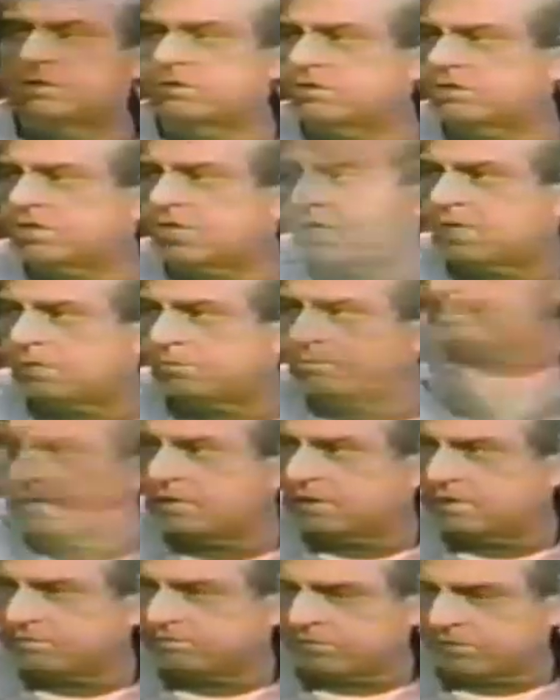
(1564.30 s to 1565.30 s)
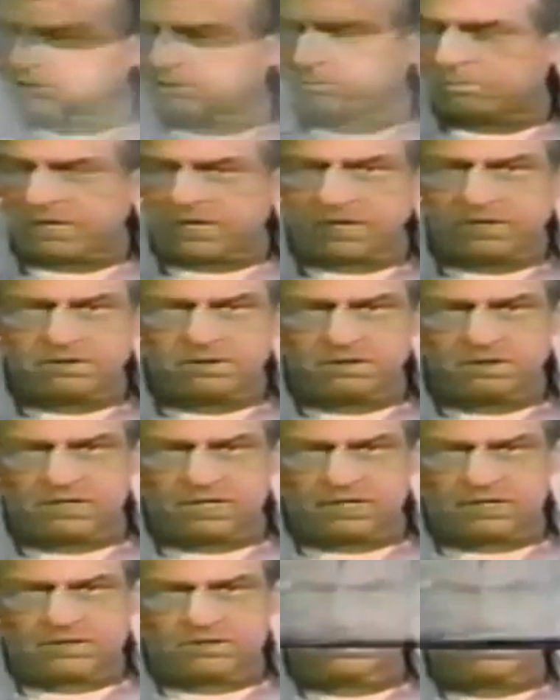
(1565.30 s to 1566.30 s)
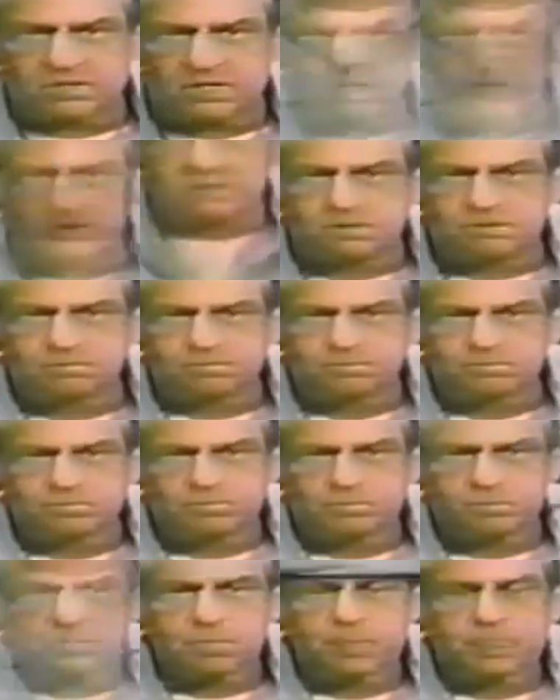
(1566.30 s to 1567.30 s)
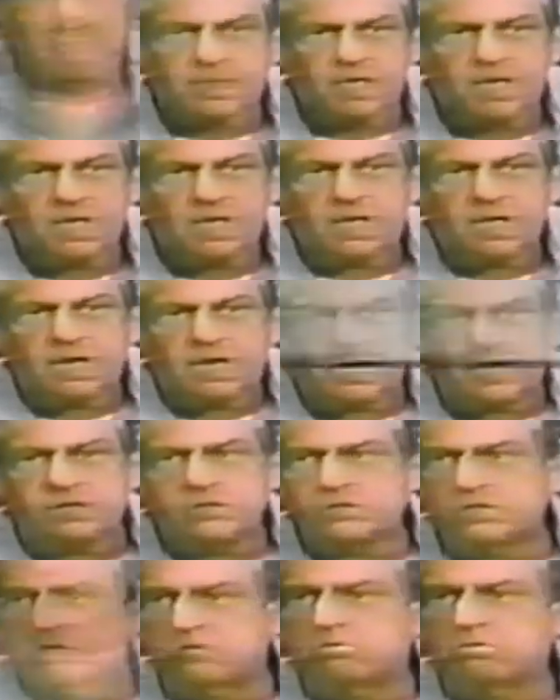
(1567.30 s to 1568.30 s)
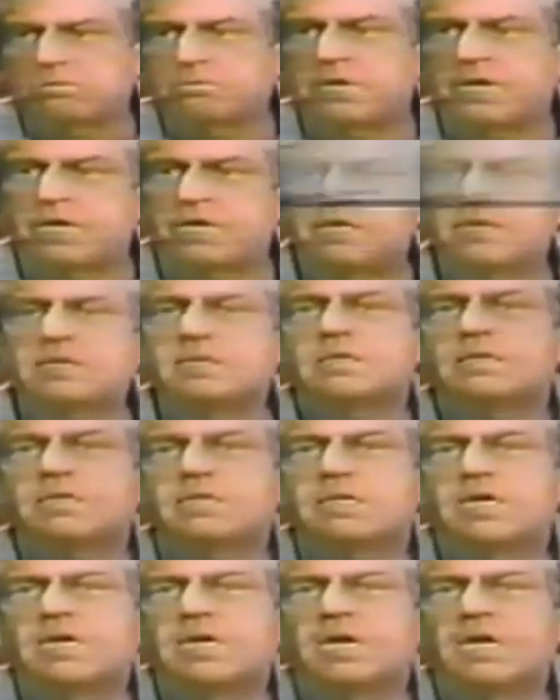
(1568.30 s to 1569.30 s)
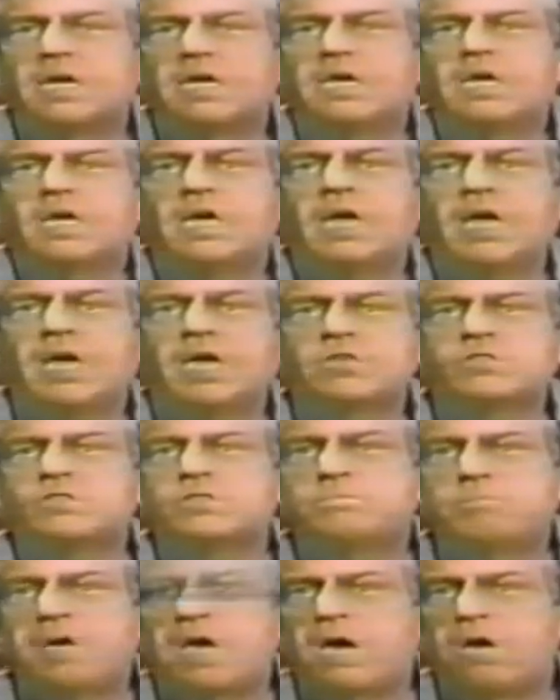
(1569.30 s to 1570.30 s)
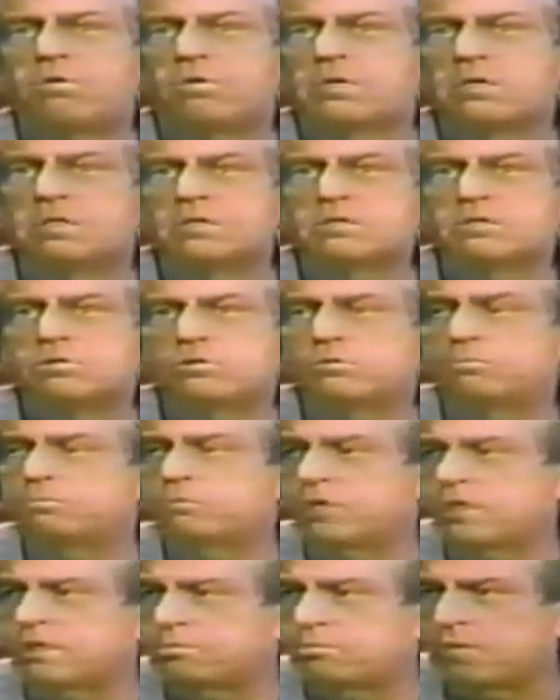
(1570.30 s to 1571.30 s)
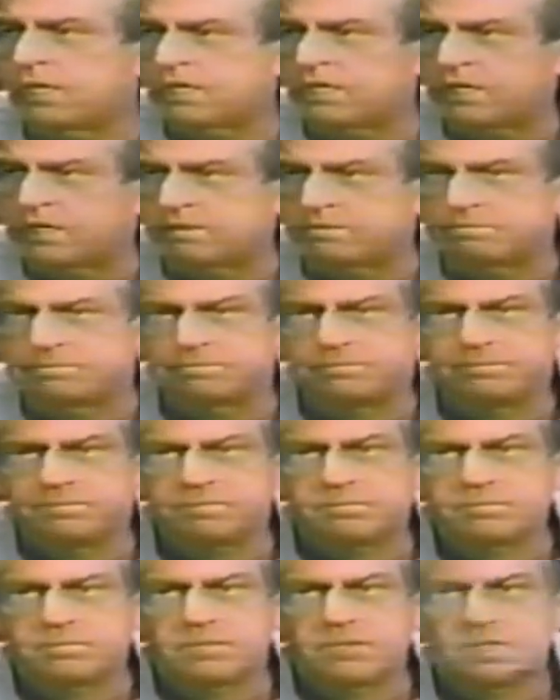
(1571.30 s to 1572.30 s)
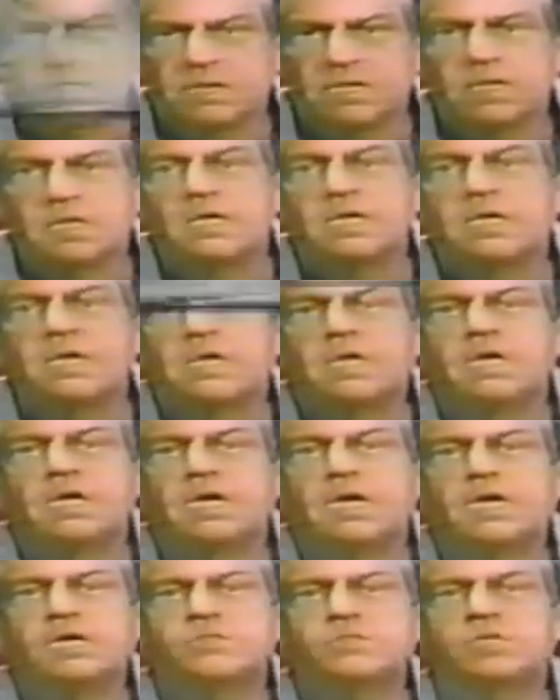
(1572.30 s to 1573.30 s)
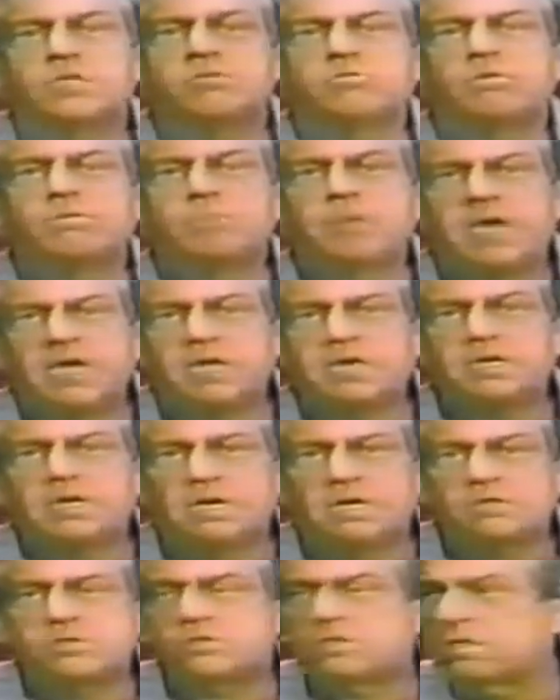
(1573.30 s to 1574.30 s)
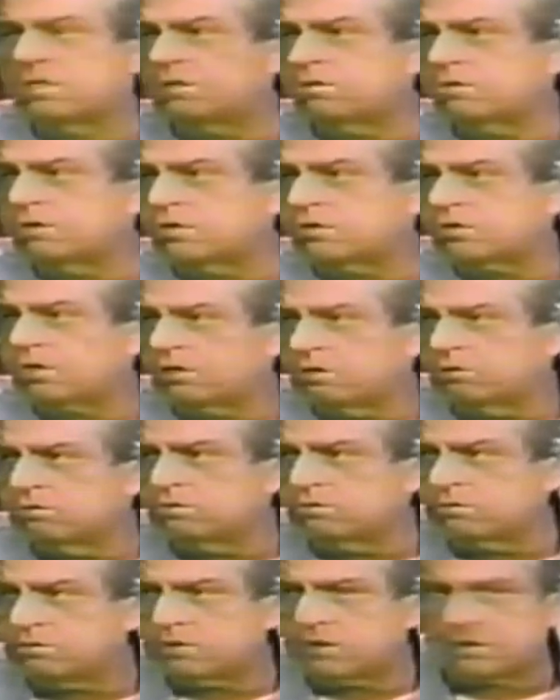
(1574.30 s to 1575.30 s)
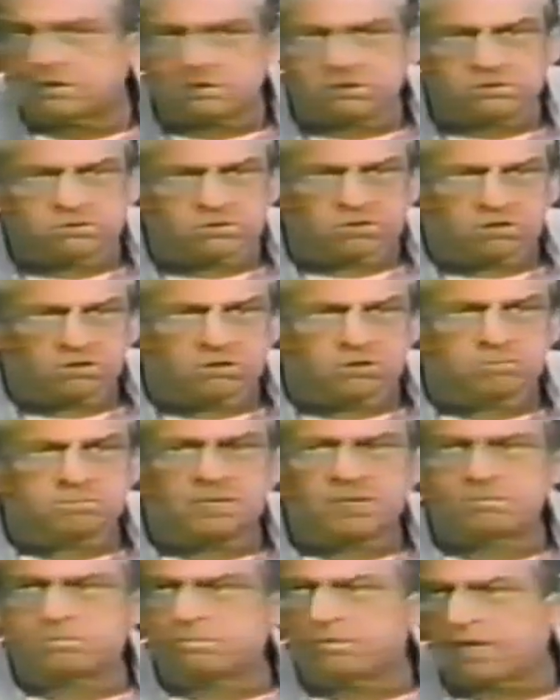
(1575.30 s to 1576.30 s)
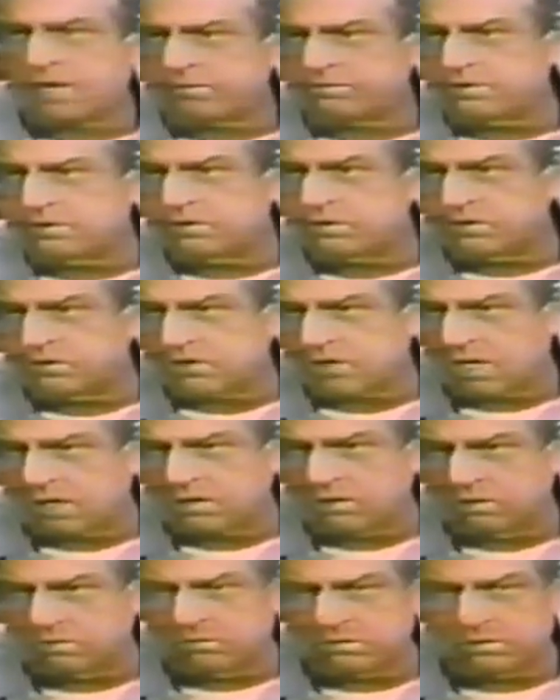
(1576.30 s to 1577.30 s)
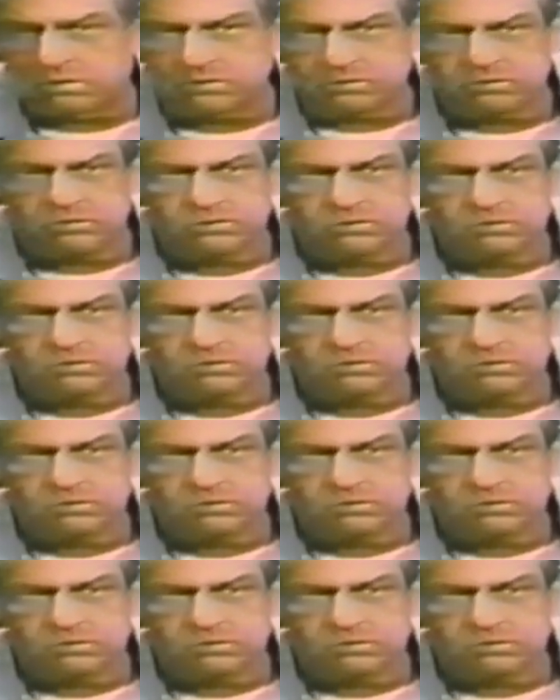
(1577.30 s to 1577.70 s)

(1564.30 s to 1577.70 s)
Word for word: to set up the first bank of the United States, a central bank has the power to print money. A central bank also is owned and controlled by private stockholders.